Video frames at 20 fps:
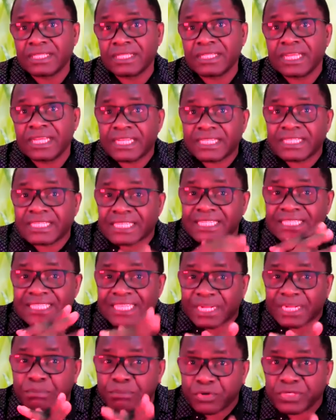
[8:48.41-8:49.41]
there is a
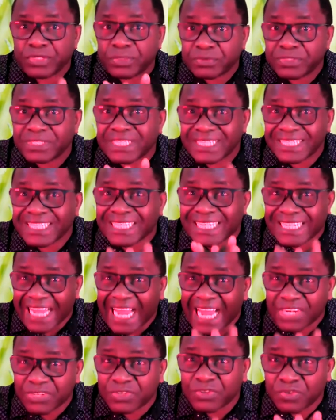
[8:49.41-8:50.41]
ceremony which is
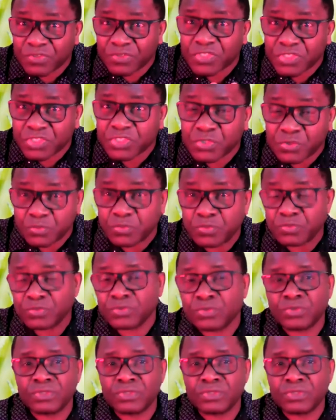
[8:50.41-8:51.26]
done unto you.